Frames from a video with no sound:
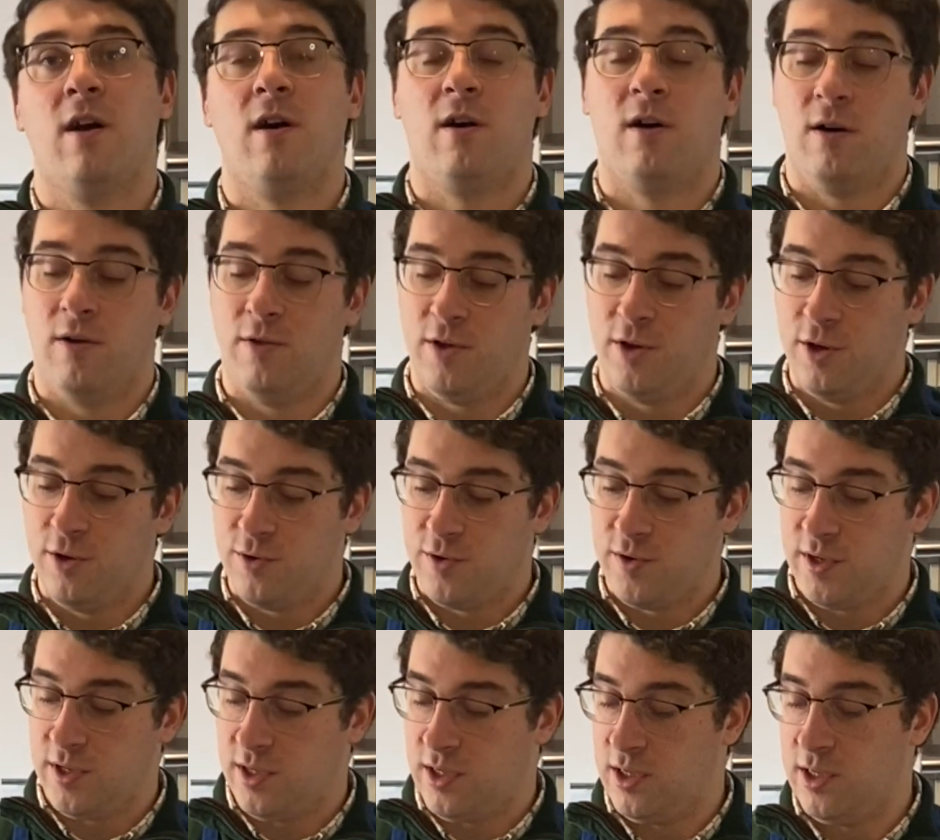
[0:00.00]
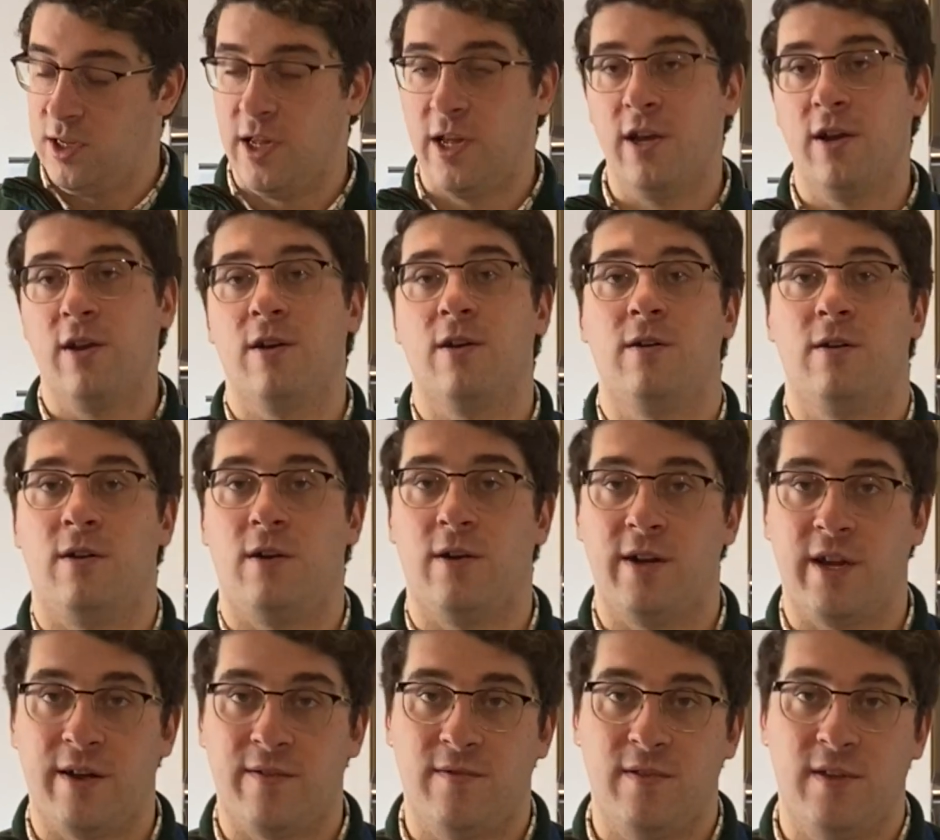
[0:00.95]
All the nutrients in here are
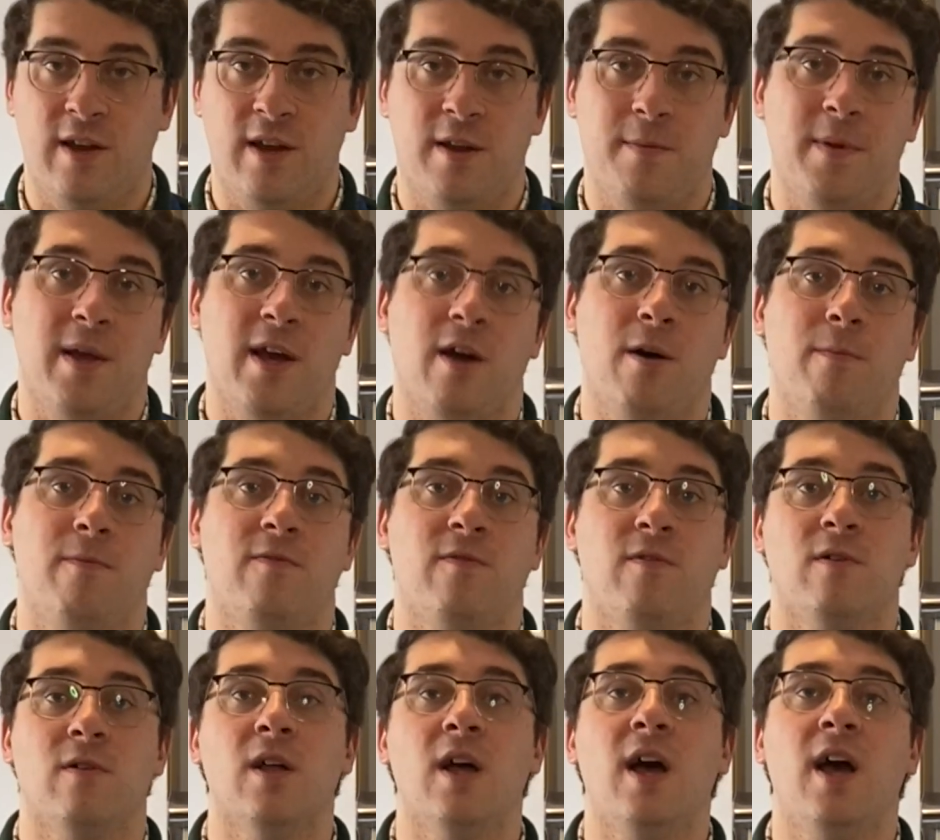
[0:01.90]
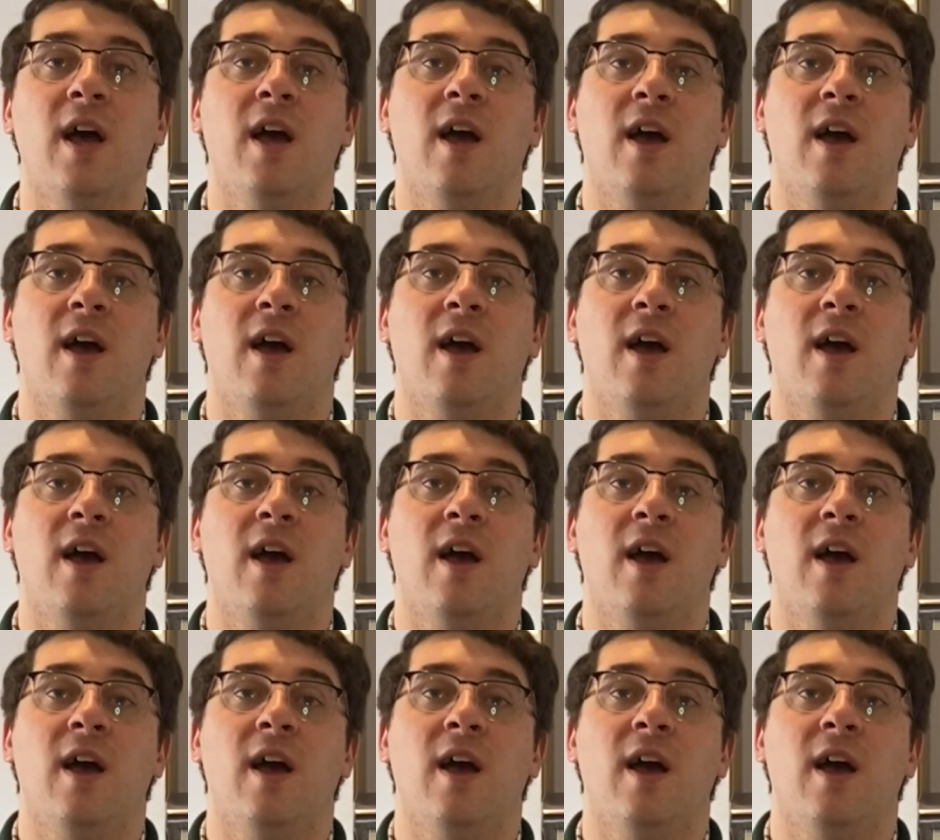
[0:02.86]
definitely going to be helpful